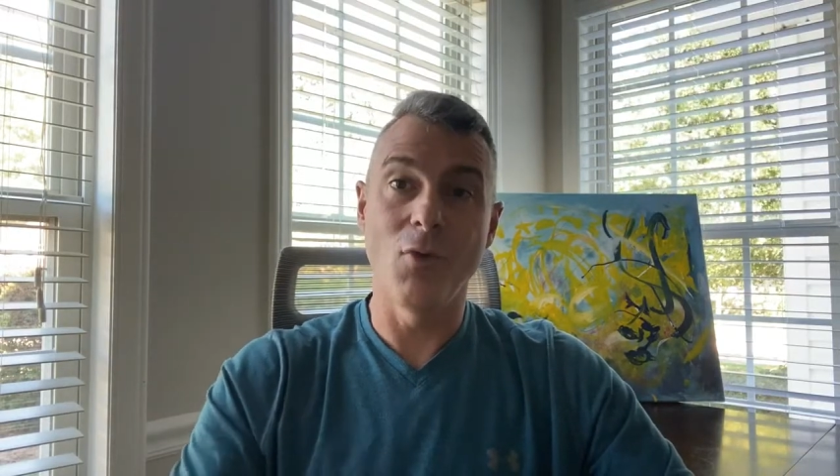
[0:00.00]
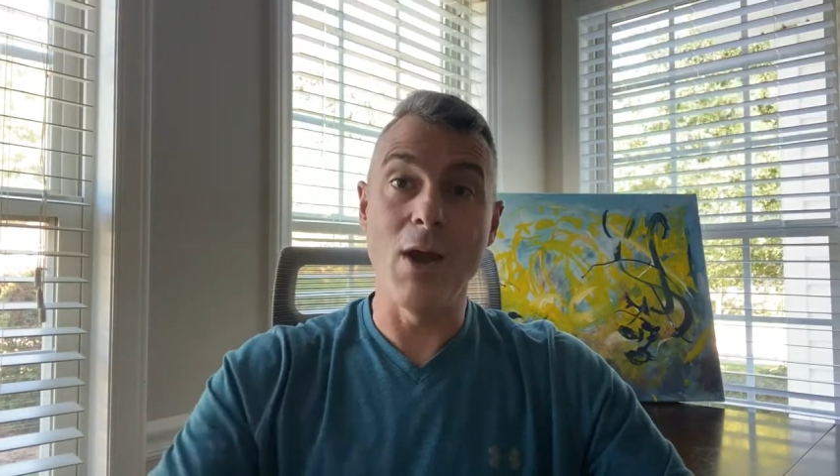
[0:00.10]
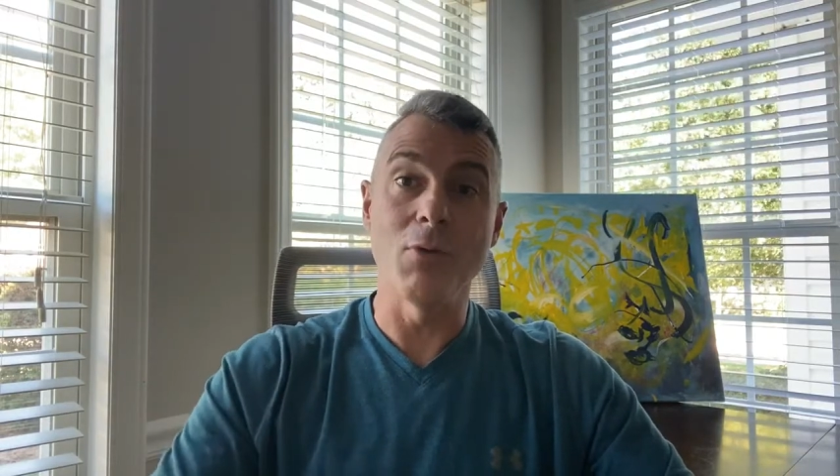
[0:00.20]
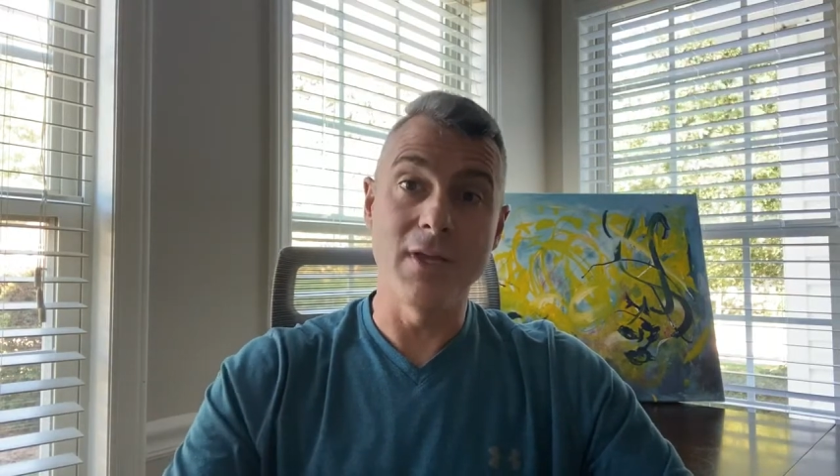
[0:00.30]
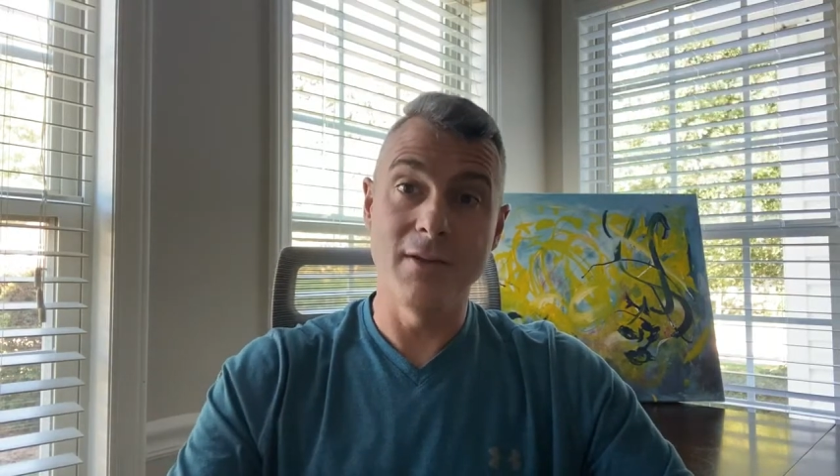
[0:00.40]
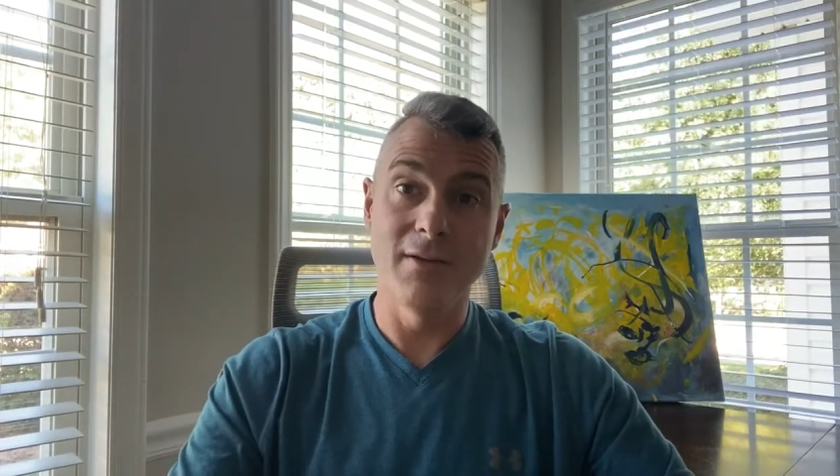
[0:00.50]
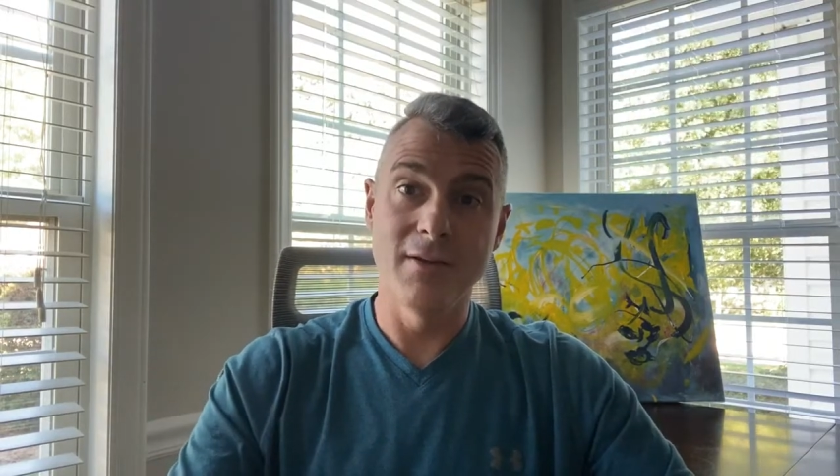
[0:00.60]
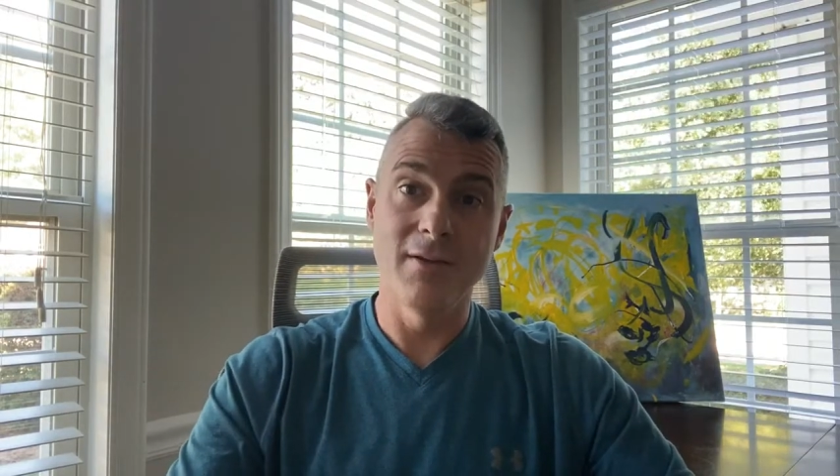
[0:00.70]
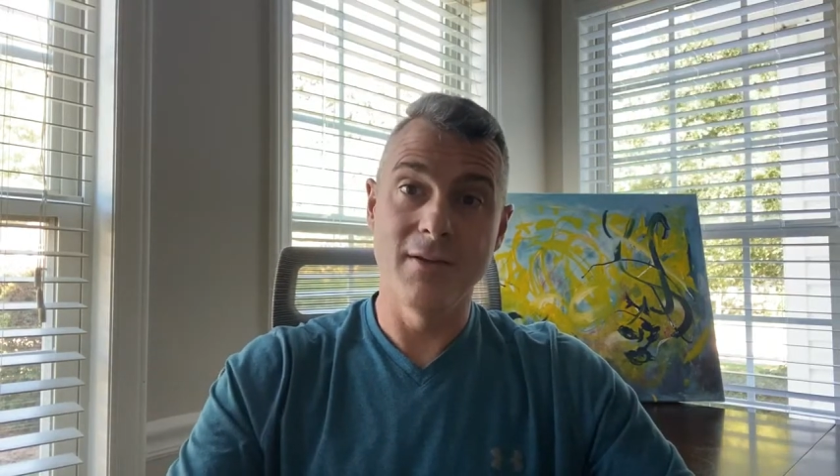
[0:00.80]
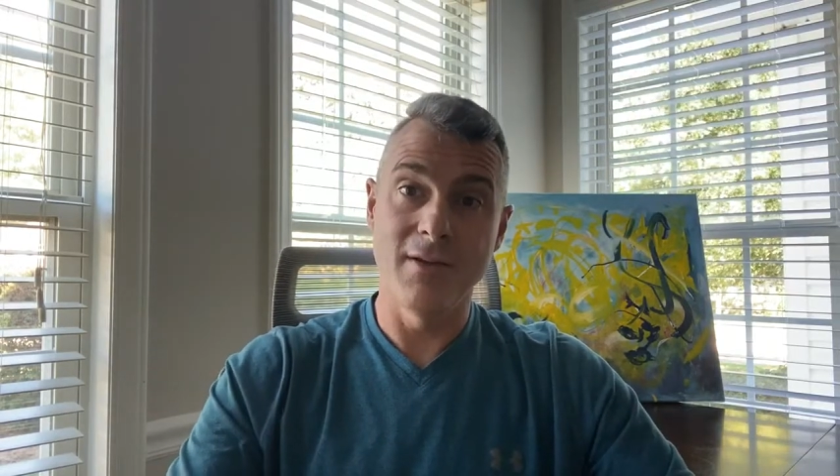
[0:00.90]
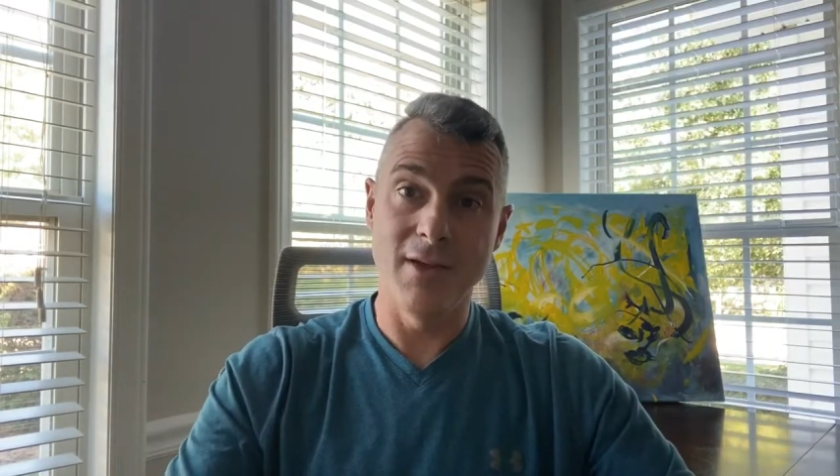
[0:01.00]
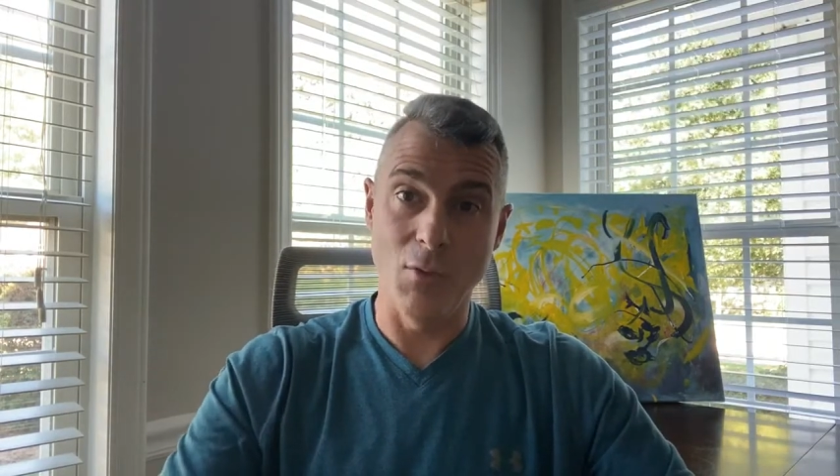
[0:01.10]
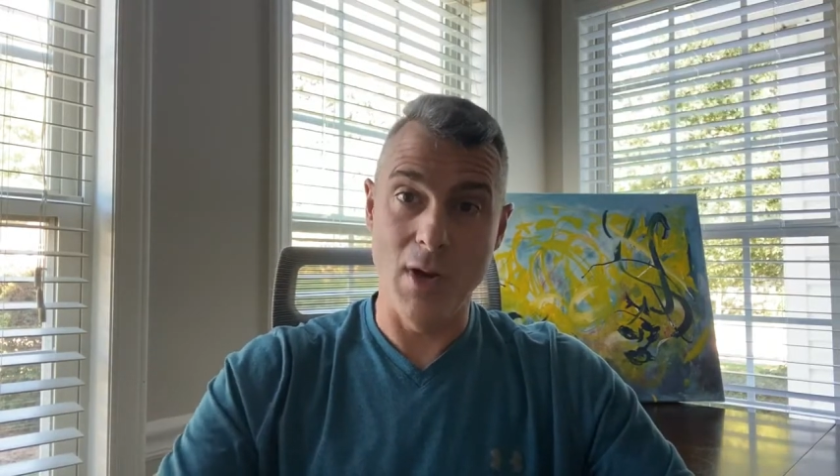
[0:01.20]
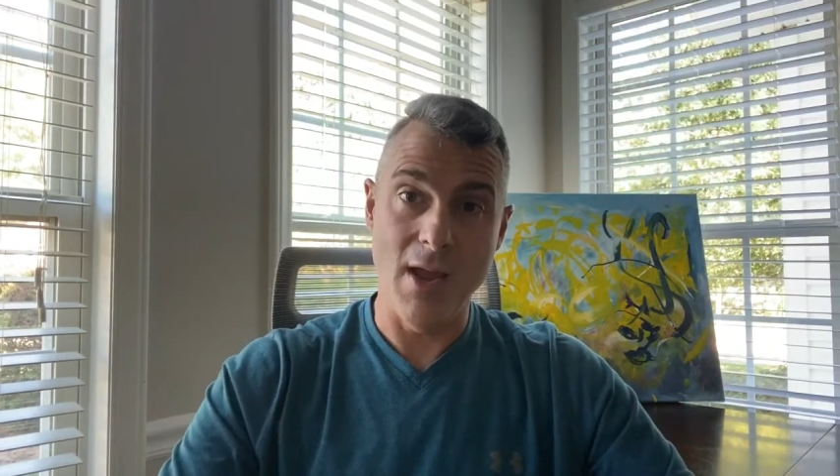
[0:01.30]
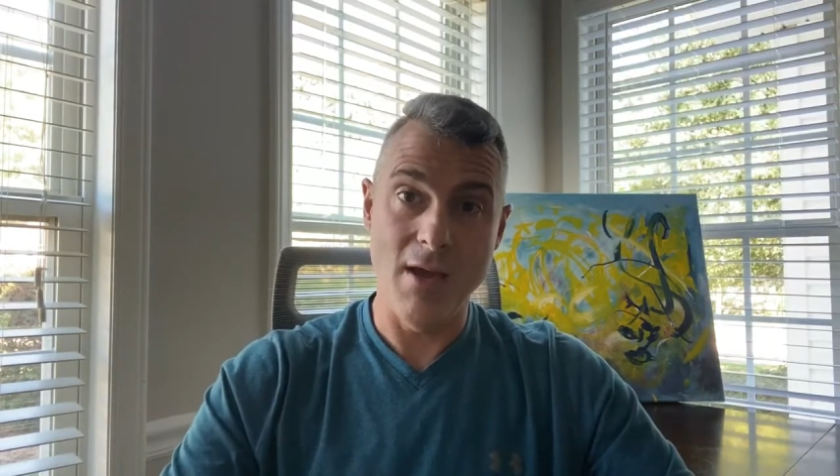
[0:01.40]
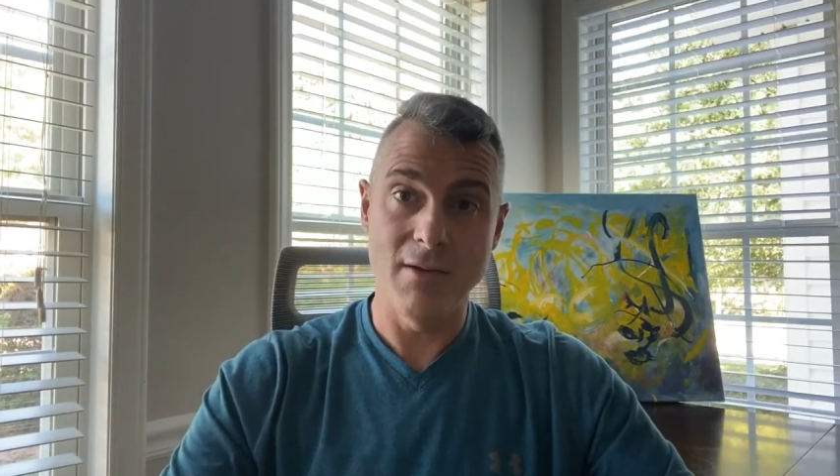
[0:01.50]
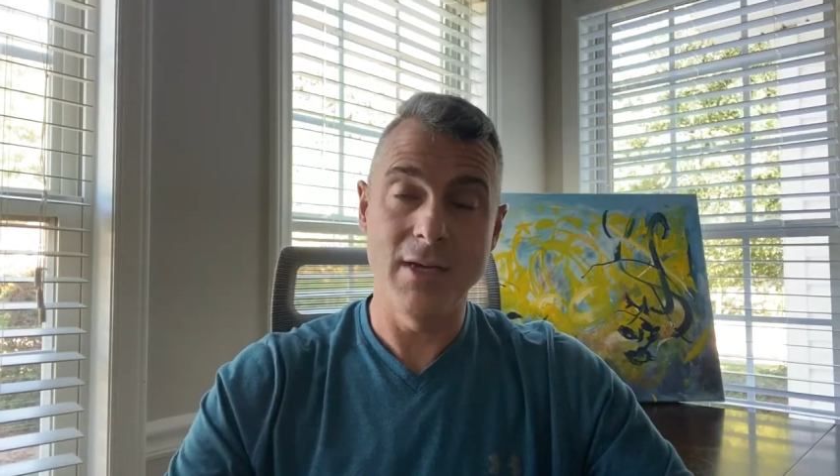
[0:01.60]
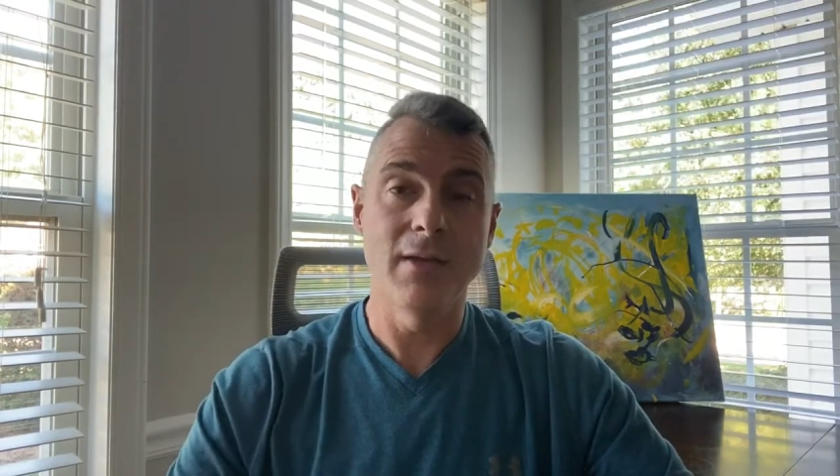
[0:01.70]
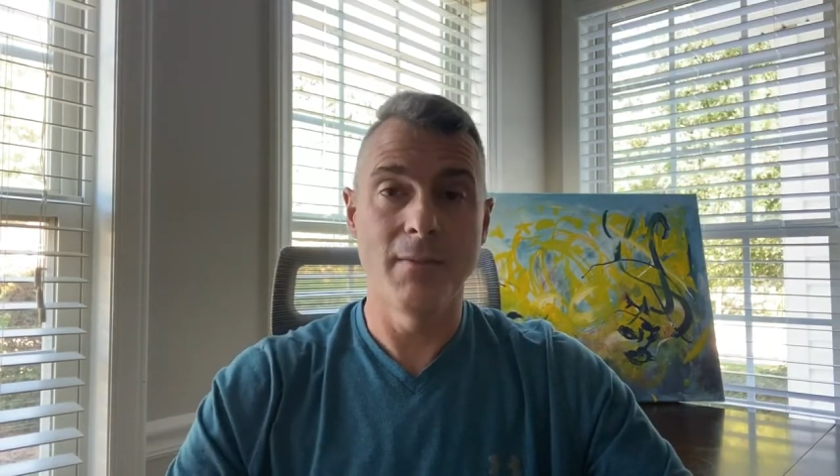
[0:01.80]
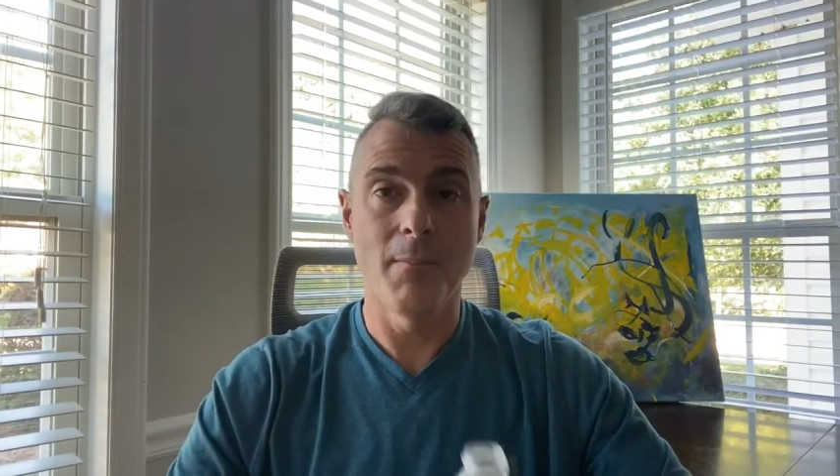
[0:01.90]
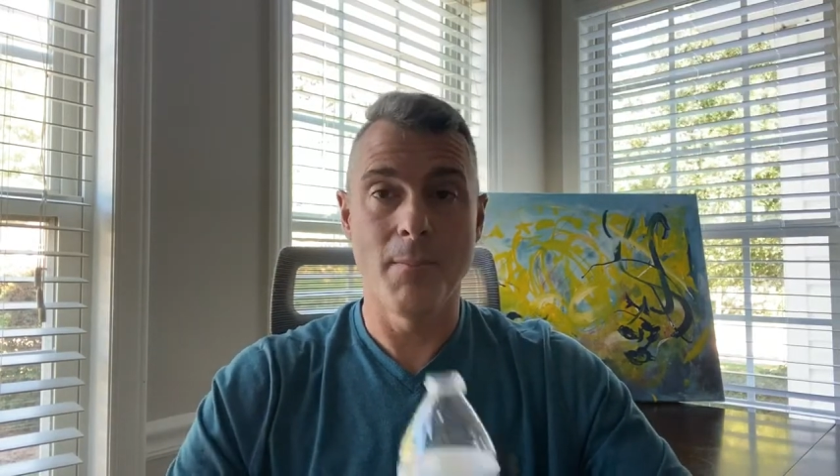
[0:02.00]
grounded in reality.